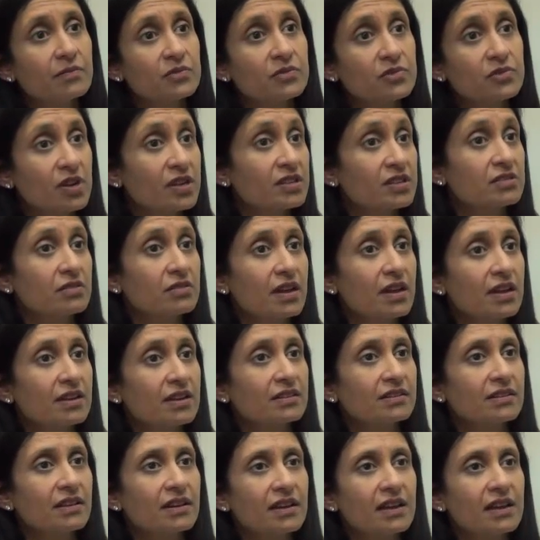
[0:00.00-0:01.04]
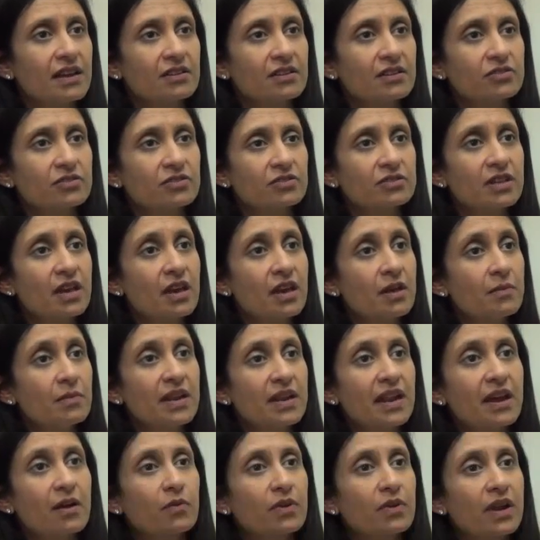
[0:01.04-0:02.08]
translocated lung cancers,
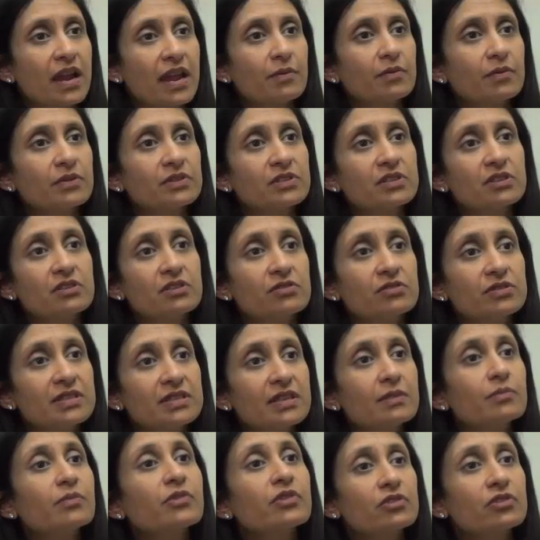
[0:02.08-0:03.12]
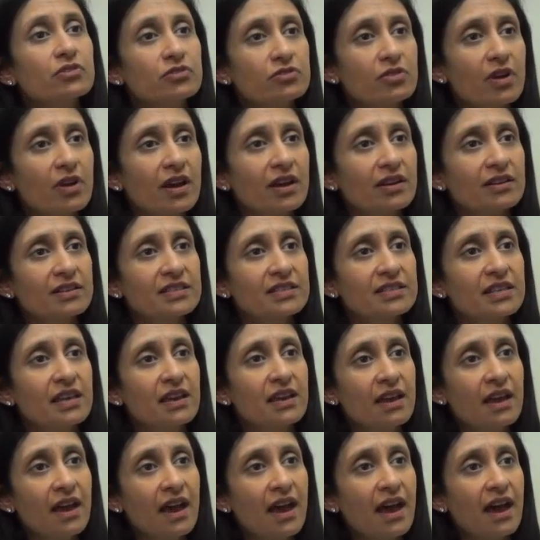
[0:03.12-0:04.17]
but how we're able to use similar drugs
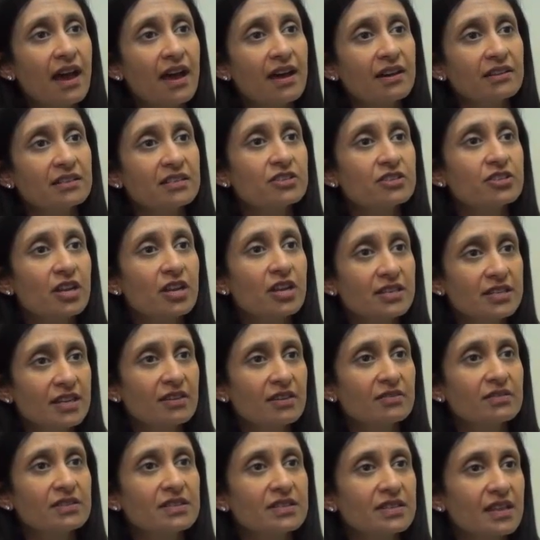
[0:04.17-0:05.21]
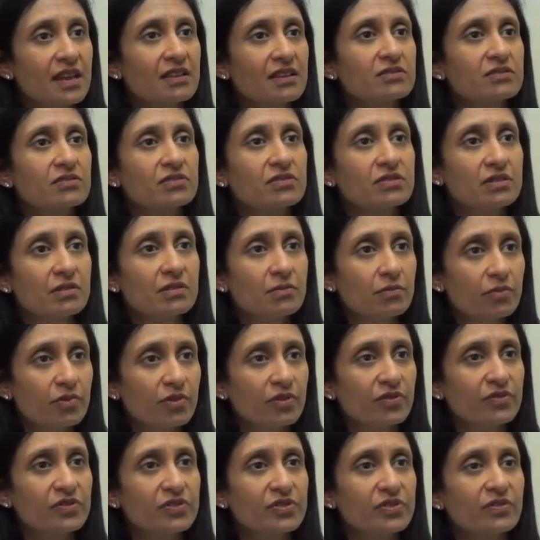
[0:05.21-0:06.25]
to shut down these cancers and
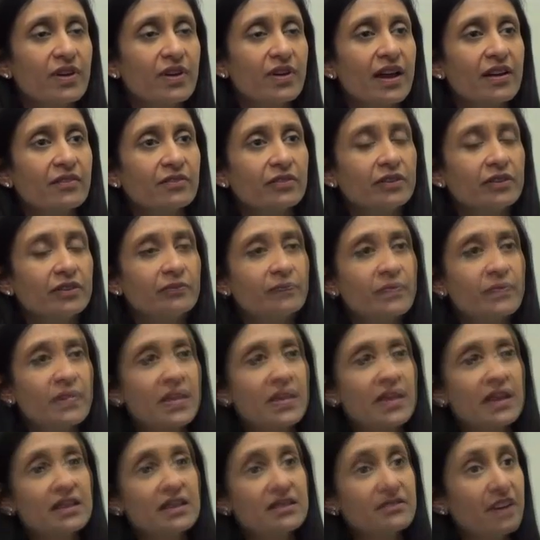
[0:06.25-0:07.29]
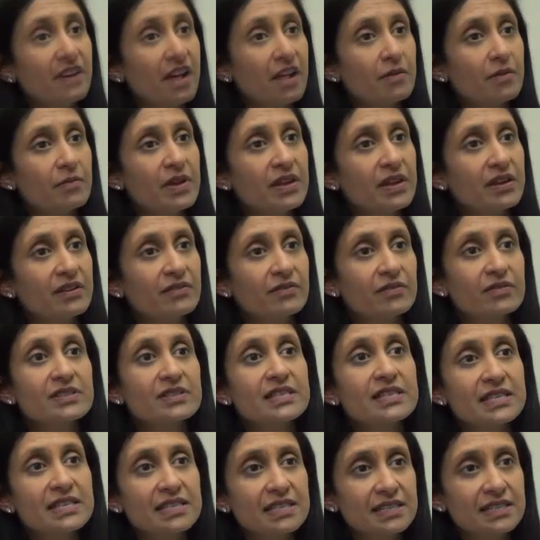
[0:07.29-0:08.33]
improve survival. The development of
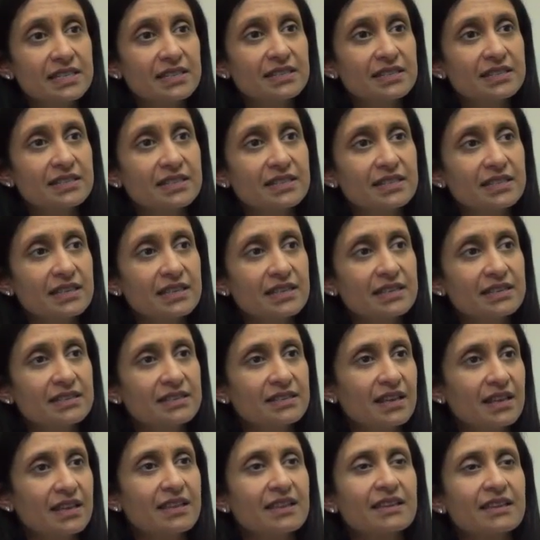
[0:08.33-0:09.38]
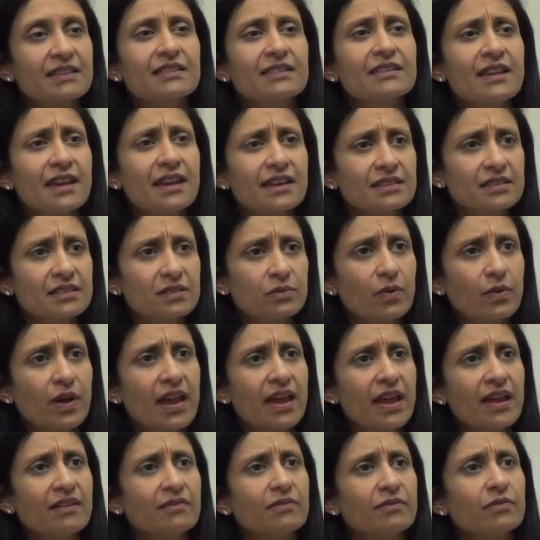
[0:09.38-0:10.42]
resistance is, I think, the next
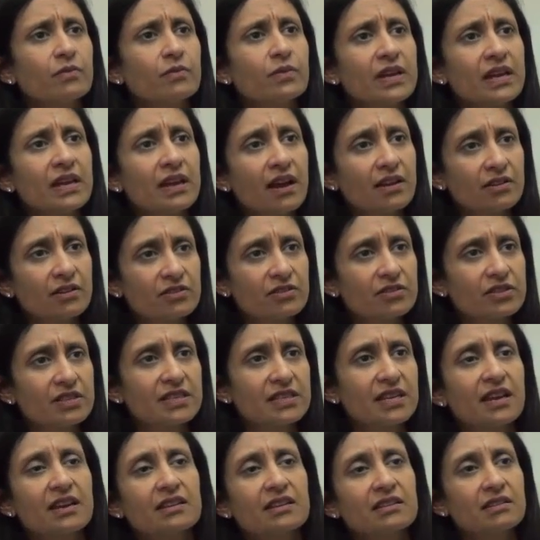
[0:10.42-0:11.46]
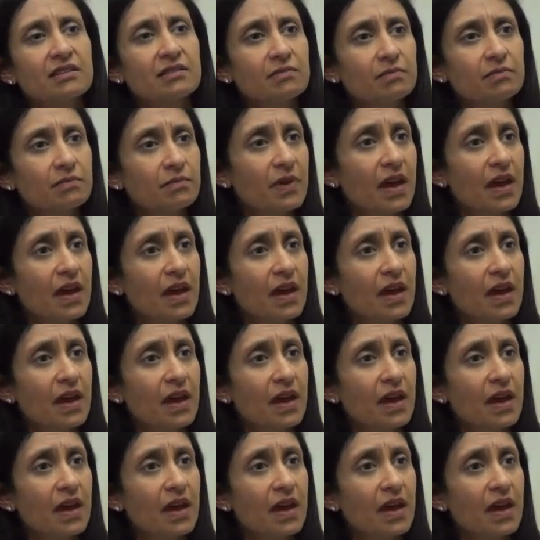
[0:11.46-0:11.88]
wave. We understand that